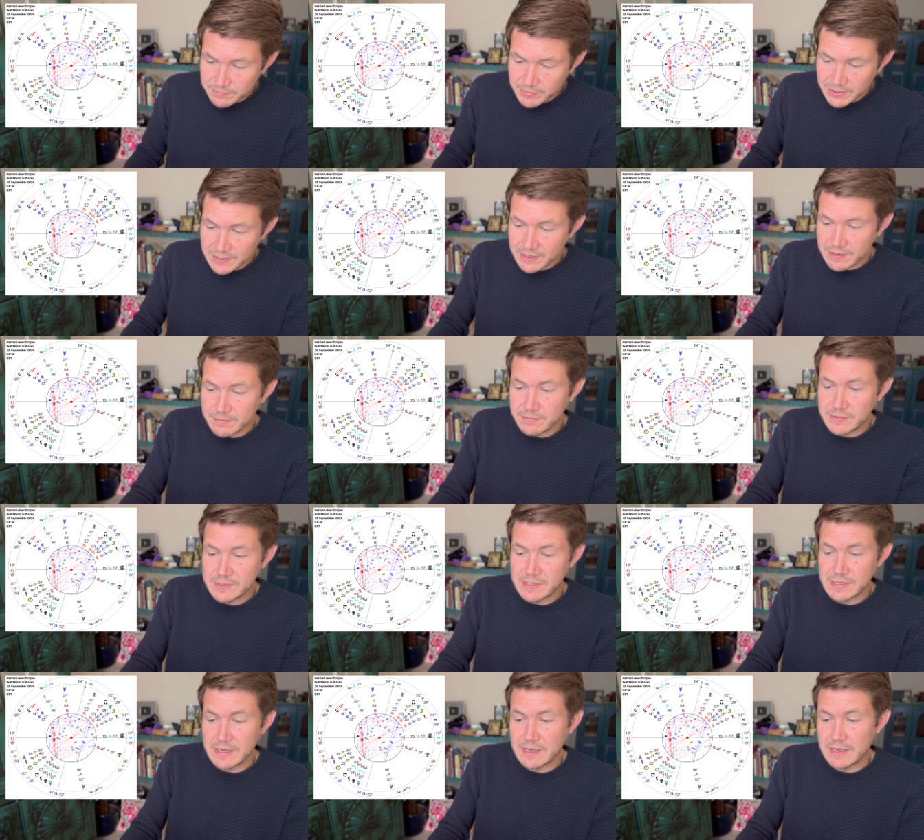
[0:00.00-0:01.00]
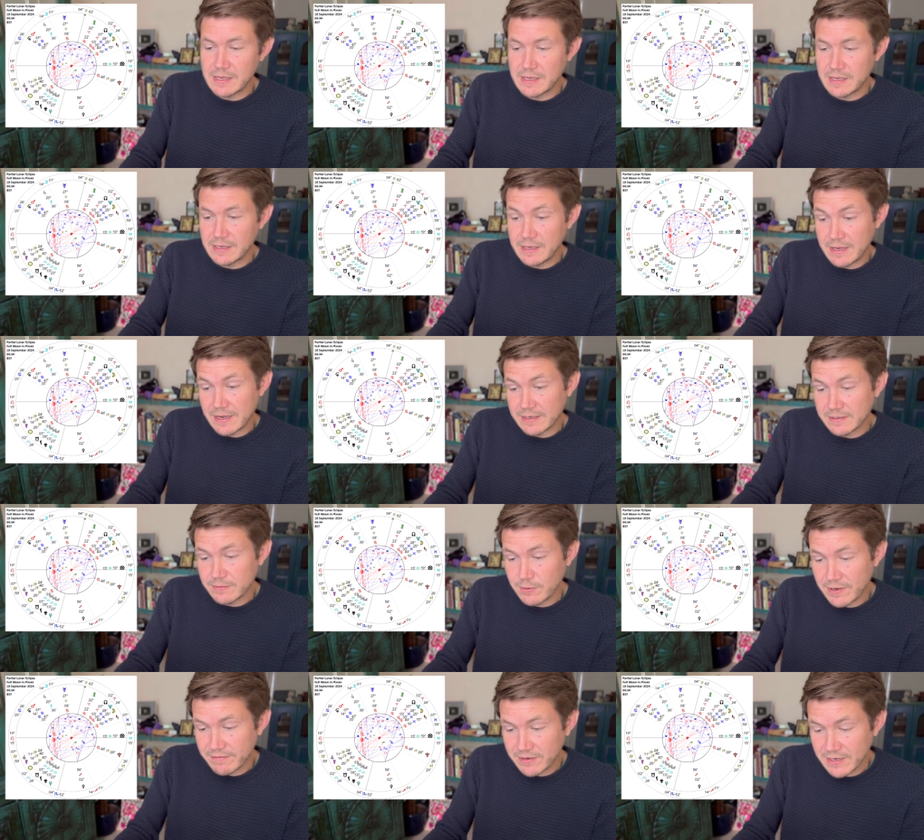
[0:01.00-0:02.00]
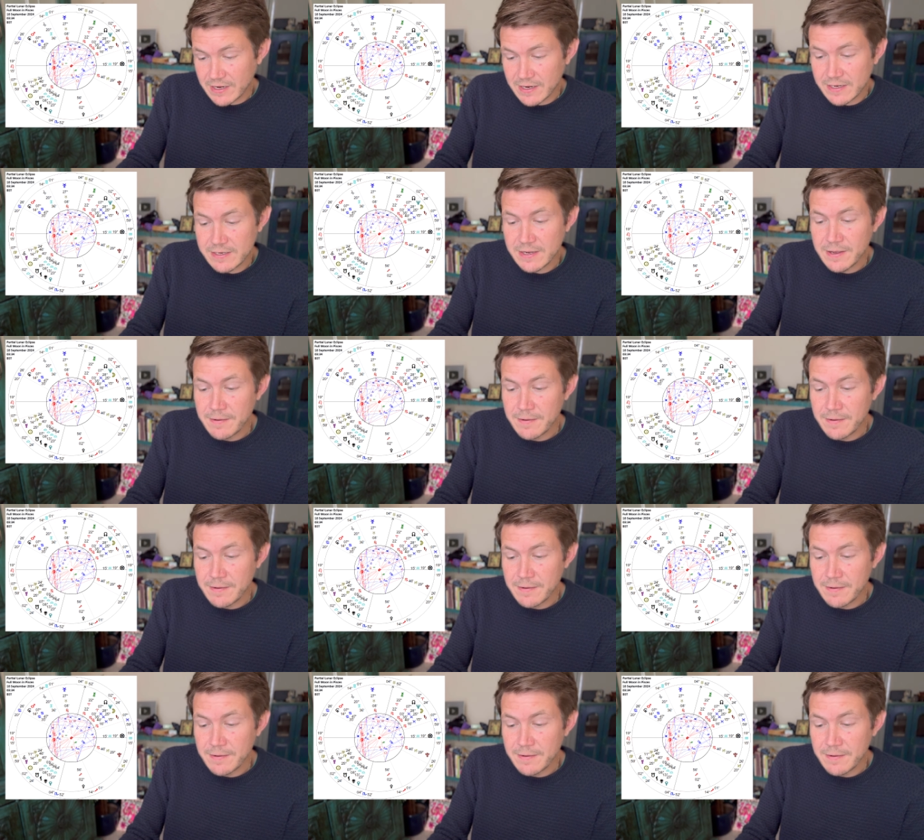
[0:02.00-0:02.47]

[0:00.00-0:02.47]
becomes, yes, we have a kite.